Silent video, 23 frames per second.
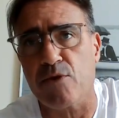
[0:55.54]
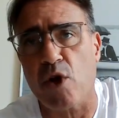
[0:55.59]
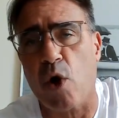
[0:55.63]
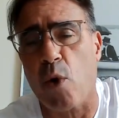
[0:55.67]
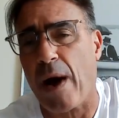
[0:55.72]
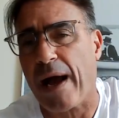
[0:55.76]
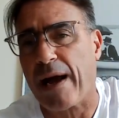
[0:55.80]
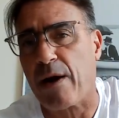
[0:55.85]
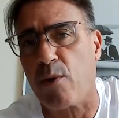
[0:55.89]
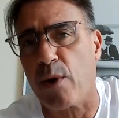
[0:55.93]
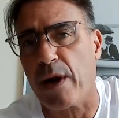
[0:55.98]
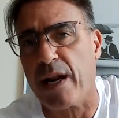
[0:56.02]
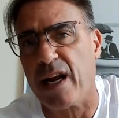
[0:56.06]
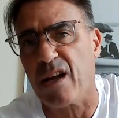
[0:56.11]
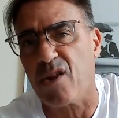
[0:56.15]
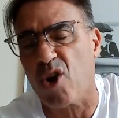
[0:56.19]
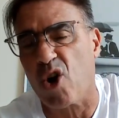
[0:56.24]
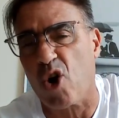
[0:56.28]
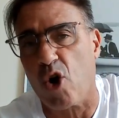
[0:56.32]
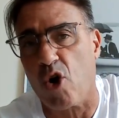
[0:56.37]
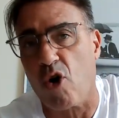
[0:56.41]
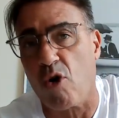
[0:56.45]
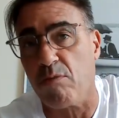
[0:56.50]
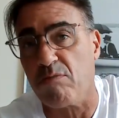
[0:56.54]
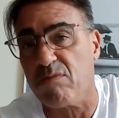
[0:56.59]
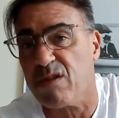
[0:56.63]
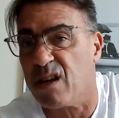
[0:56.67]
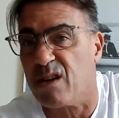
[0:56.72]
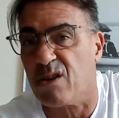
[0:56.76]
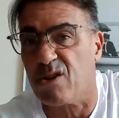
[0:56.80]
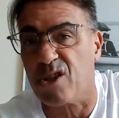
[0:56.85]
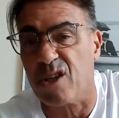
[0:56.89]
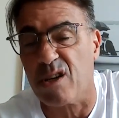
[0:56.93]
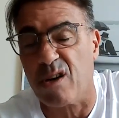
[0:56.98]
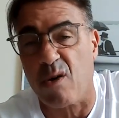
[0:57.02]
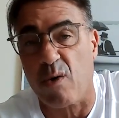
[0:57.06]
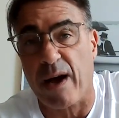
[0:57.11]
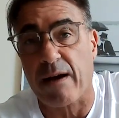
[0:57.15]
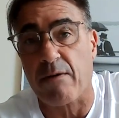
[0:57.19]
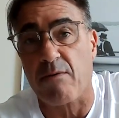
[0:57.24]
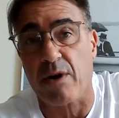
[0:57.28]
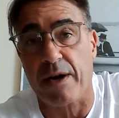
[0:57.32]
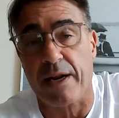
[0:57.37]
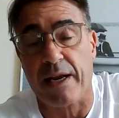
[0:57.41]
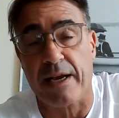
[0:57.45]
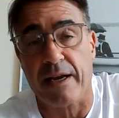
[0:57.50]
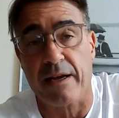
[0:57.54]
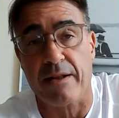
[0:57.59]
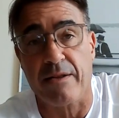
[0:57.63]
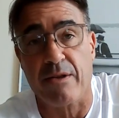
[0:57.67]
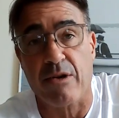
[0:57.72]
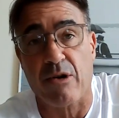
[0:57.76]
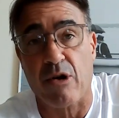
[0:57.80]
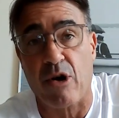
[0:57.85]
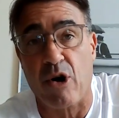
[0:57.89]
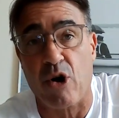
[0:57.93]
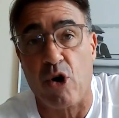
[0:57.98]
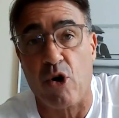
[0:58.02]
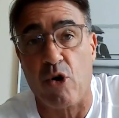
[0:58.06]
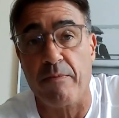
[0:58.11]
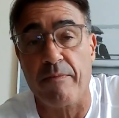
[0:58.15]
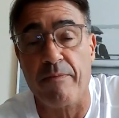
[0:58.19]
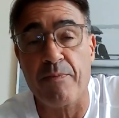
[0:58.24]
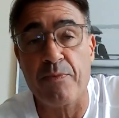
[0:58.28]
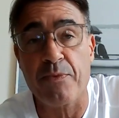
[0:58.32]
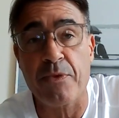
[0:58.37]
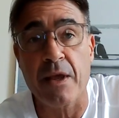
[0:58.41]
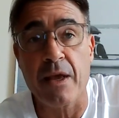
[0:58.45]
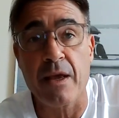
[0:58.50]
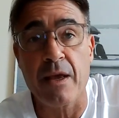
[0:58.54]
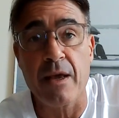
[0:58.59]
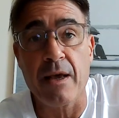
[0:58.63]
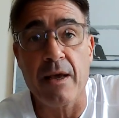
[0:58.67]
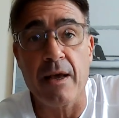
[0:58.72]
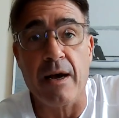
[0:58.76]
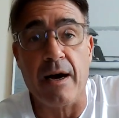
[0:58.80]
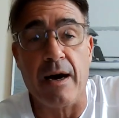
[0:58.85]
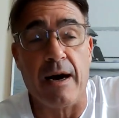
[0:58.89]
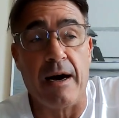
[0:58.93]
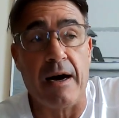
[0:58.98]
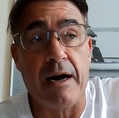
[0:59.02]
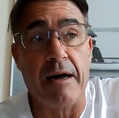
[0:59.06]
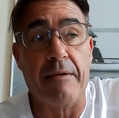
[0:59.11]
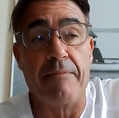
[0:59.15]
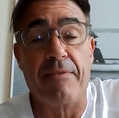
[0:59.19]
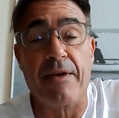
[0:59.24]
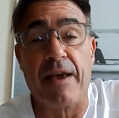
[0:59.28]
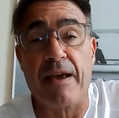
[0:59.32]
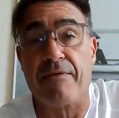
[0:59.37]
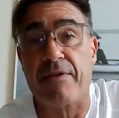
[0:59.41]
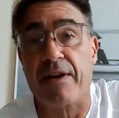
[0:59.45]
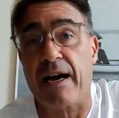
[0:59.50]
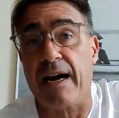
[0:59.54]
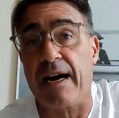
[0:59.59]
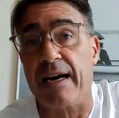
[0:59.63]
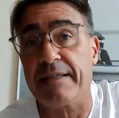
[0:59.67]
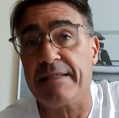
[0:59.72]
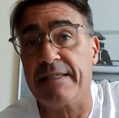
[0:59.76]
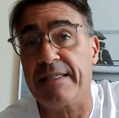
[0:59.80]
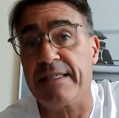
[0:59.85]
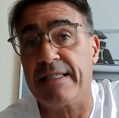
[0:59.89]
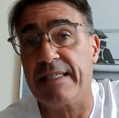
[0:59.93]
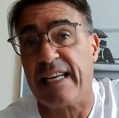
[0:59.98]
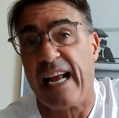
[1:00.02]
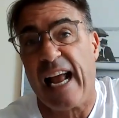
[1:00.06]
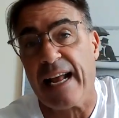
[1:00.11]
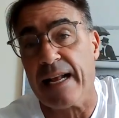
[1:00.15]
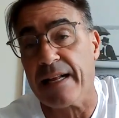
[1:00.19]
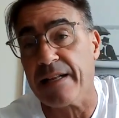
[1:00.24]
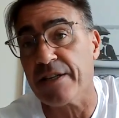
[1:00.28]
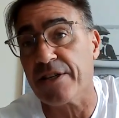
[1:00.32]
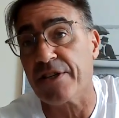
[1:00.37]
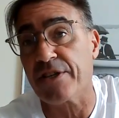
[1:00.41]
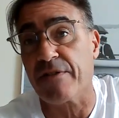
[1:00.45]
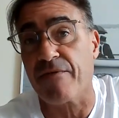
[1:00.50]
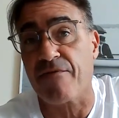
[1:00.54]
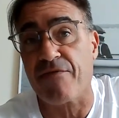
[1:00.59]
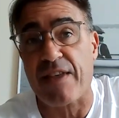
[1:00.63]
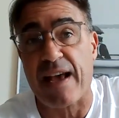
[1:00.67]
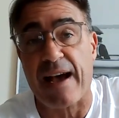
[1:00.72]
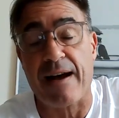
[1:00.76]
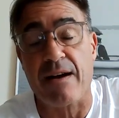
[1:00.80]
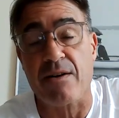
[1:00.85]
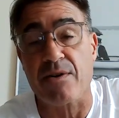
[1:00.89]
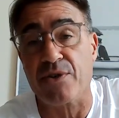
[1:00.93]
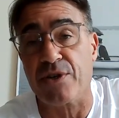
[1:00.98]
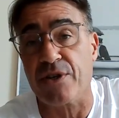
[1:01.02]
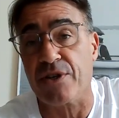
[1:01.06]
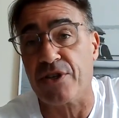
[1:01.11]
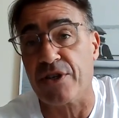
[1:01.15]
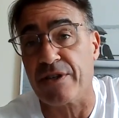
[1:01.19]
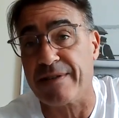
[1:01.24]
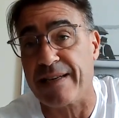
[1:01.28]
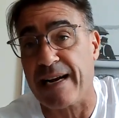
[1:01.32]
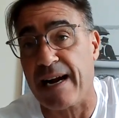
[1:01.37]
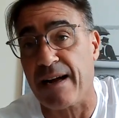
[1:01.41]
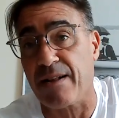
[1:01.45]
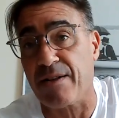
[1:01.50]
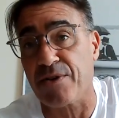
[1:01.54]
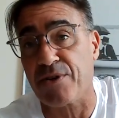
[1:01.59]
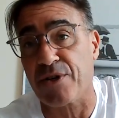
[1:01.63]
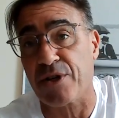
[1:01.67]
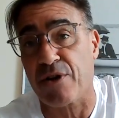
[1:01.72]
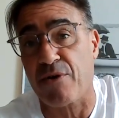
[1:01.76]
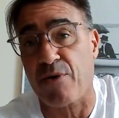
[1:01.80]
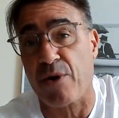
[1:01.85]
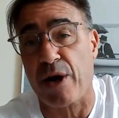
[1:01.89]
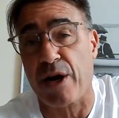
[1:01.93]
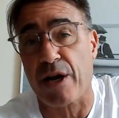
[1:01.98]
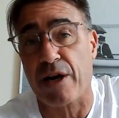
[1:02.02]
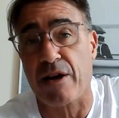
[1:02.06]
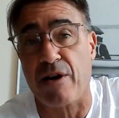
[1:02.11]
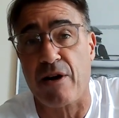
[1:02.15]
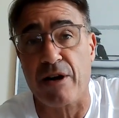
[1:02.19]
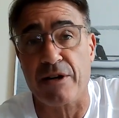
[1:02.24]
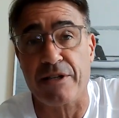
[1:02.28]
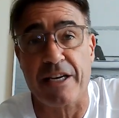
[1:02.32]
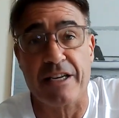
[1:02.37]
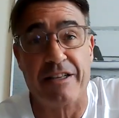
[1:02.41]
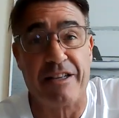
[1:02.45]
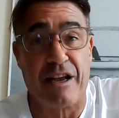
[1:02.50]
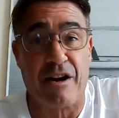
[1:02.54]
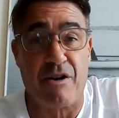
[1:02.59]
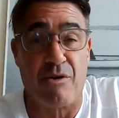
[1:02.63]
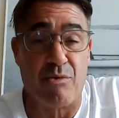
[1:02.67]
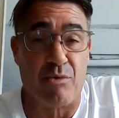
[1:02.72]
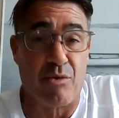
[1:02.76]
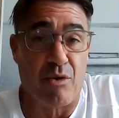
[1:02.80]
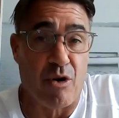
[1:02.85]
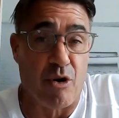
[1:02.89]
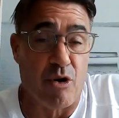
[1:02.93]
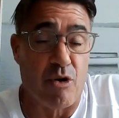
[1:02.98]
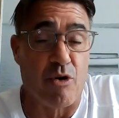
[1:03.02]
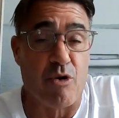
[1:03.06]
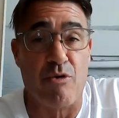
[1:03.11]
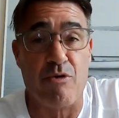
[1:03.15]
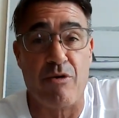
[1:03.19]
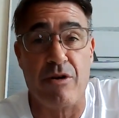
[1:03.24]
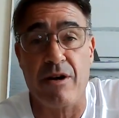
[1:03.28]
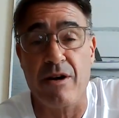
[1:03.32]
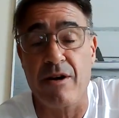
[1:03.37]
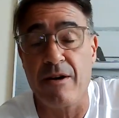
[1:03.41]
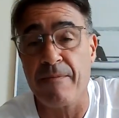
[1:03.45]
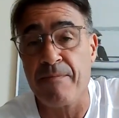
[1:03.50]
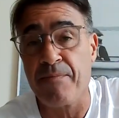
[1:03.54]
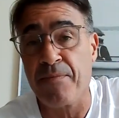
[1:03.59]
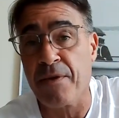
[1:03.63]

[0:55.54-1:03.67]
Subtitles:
no equity in their home, little to no equity in their home. They've got tens of thousands of dollars of credit card debt. They don't own